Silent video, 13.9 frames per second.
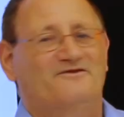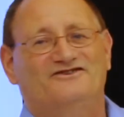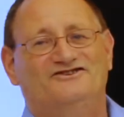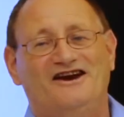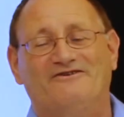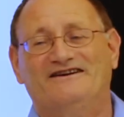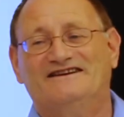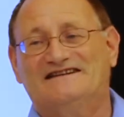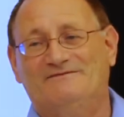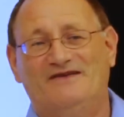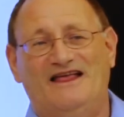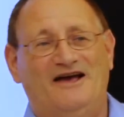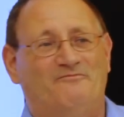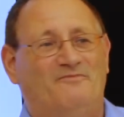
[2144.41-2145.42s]
sharing some
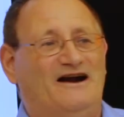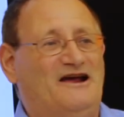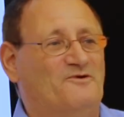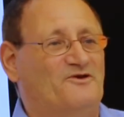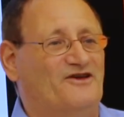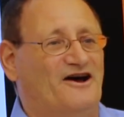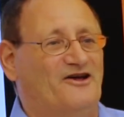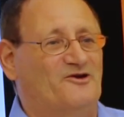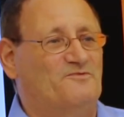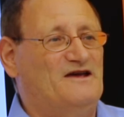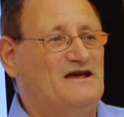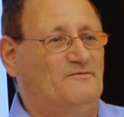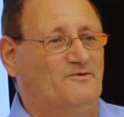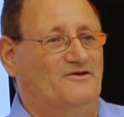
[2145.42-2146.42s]
of that money with other
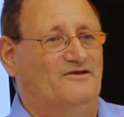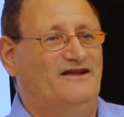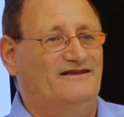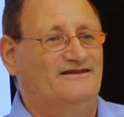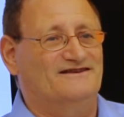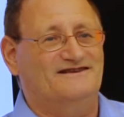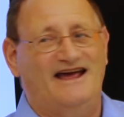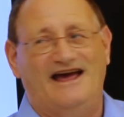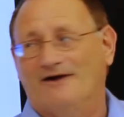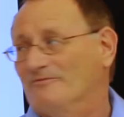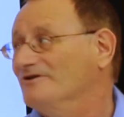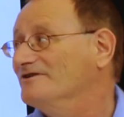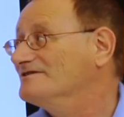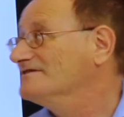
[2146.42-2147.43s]
people, like the
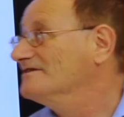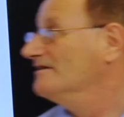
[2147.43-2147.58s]
scammers.